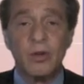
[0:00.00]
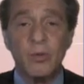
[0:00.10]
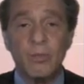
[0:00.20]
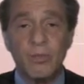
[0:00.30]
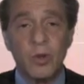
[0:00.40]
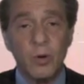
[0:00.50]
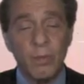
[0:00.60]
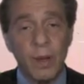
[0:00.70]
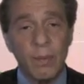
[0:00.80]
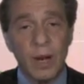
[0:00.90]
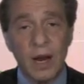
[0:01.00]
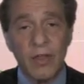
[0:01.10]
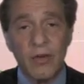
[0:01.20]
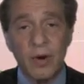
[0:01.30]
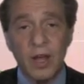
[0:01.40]
two people
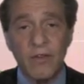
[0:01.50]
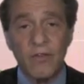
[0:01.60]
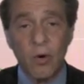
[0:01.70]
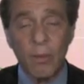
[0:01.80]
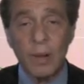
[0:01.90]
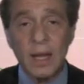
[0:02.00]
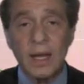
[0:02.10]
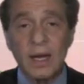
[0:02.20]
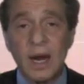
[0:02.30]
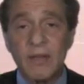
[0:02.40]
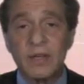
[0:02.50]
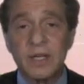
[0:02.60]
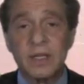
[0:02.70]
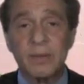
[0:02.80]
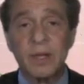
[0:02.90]
out of three, 4 billion out of the
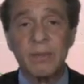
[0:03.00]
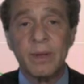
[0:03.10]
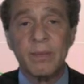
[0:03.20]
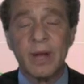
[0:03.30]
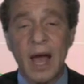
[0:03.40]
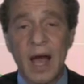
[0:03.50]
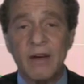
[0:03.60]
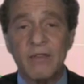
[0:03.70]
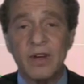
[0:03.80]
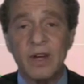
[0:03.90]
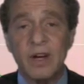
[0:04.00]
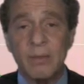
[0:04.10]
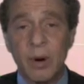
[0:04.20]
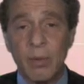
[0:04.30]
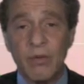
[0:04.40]
6 billion people have
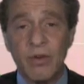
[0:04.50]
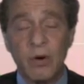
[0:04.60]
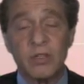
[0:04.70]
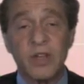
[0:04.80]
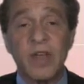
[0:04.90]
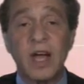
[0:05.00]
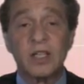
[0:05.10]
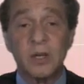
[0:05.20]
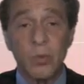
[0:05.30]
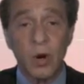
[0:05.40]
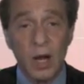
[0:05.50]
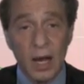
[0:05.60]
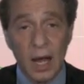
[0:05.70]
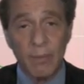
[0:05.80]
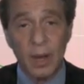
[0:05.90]
mobile phones, and they actually work
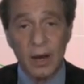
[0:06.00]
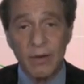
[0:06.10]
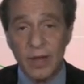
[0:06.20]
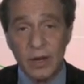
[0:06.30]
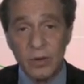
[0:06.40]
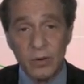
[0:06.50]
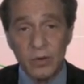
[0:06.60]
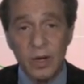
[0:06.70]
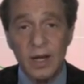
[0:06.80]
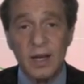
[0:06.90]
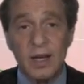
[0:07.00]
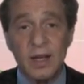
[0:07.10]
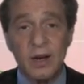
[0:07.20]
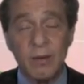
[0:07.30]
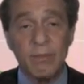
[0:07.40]
a lot better, and they do,
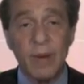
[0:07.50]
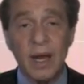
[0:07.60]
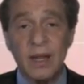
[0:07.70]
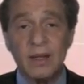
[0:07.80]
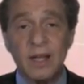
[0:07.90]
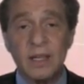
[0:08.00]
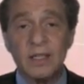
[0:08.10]
you know, many